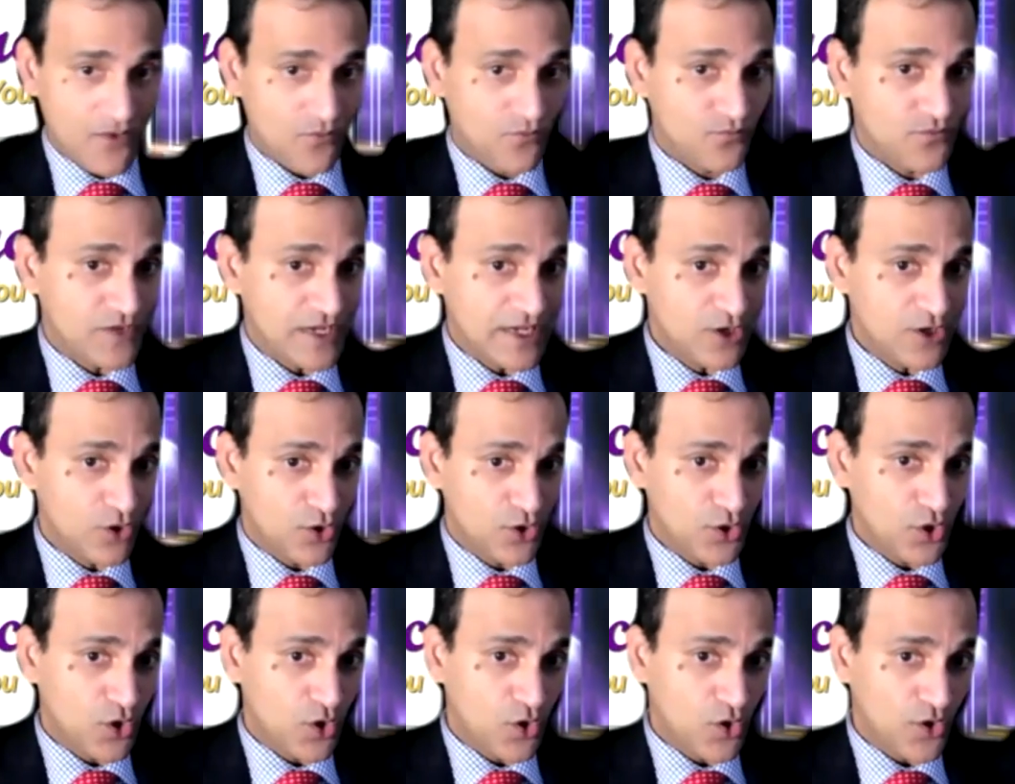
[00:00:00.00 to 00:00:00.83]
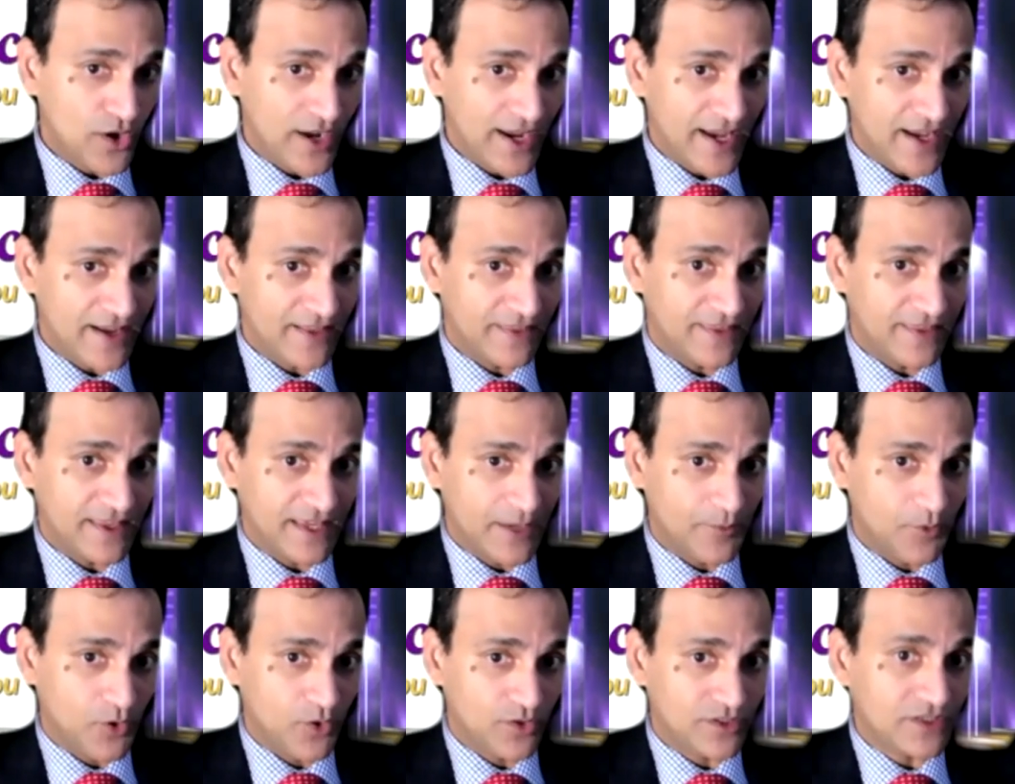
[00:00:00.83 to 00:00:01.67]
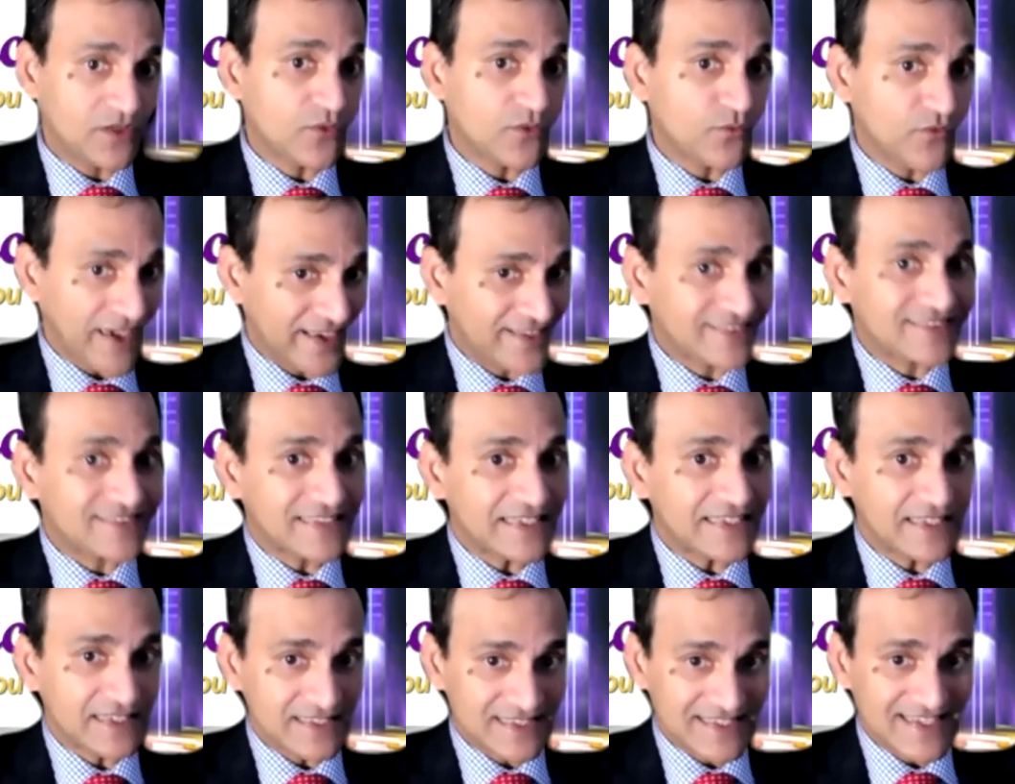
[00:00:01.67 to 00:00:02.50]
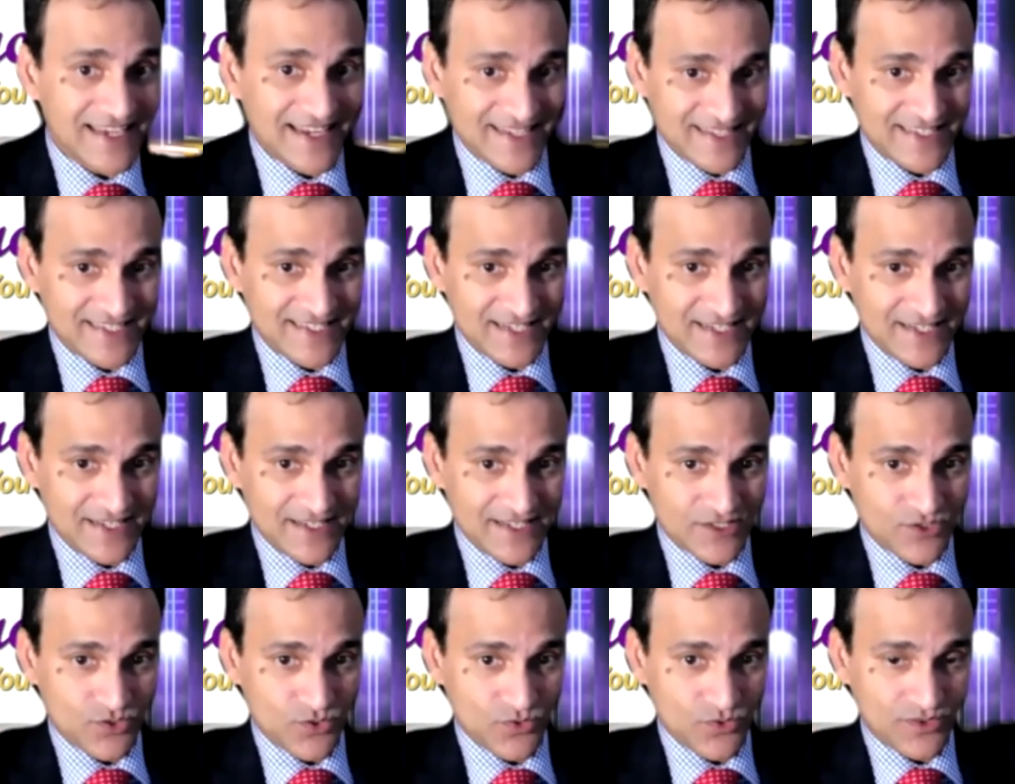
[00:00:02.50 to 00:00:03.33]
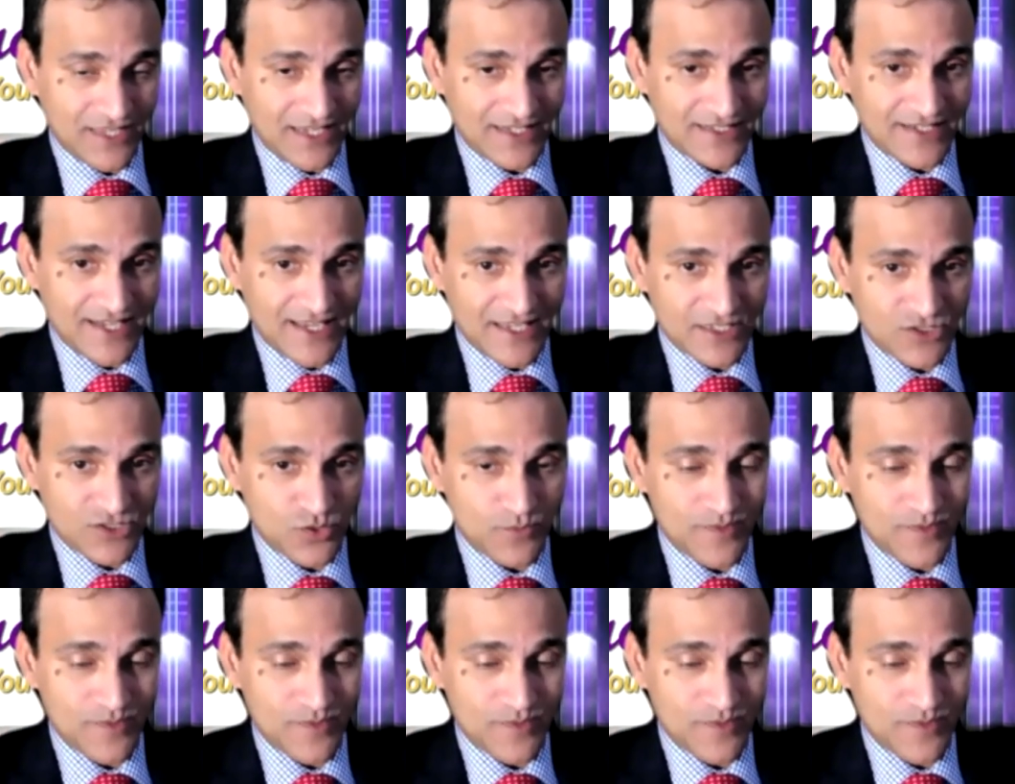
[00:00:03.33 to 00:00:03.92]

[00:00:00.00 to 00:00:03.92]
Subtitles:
We don't know anything about the vaccine yet. So that has to be